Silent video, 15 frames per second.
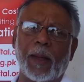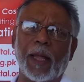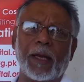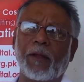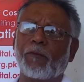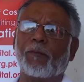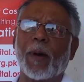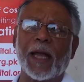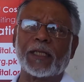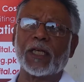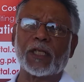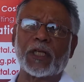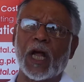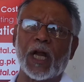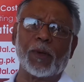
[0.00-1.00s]
And if by
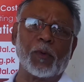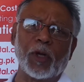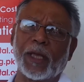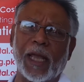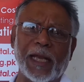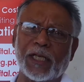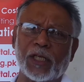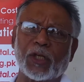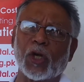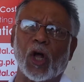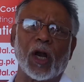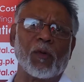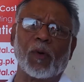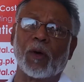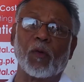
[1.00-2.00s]
just contributing
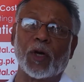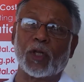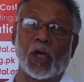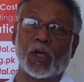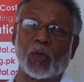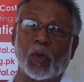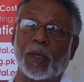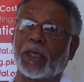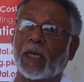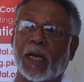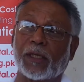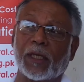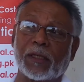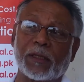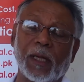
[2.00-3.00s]
$18, what you're doing, you're
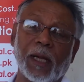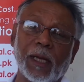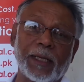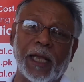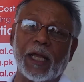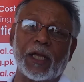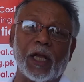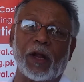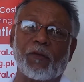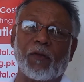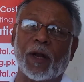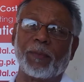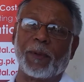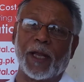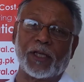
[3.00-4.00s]
just taking care of
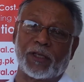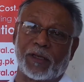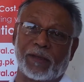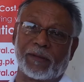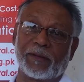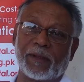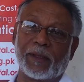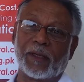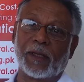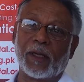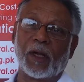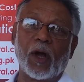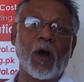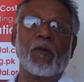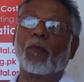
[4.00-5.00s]
one patient
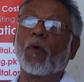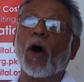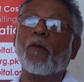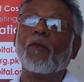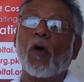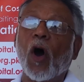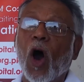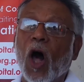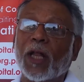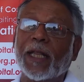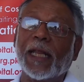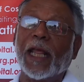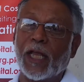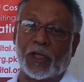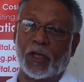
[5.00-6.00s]
of all the
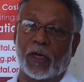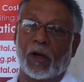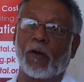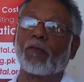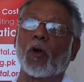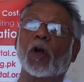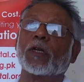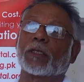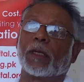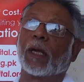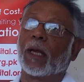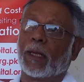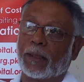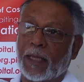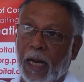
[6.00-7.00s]
nature. Of course,
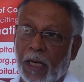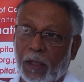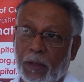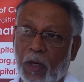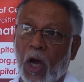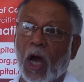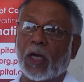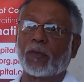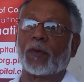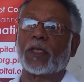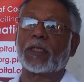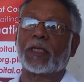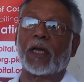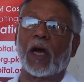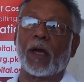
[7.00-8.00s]
there are costs
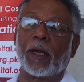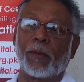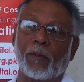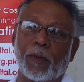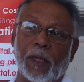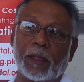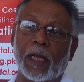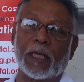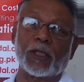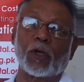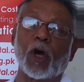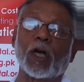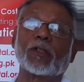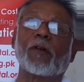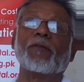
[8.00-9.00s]
which there's a
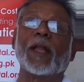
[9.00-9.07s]
cost of